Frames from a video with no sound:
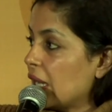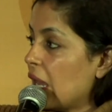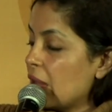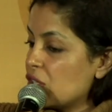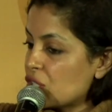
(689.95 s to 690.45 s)
and
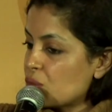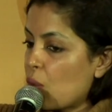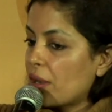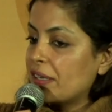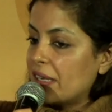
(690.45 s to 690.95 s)
I just
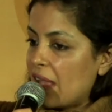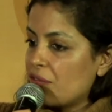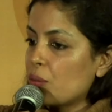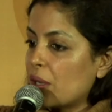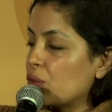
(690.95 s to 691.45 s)
wanted
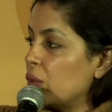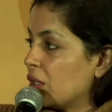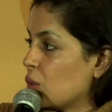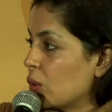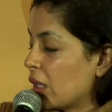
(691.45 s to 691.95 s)
everyone to
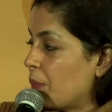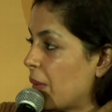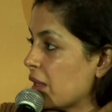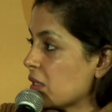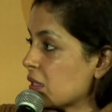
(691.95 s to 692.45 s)
eat
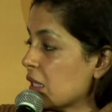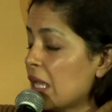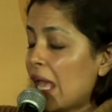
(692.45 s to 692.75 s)
golgappas,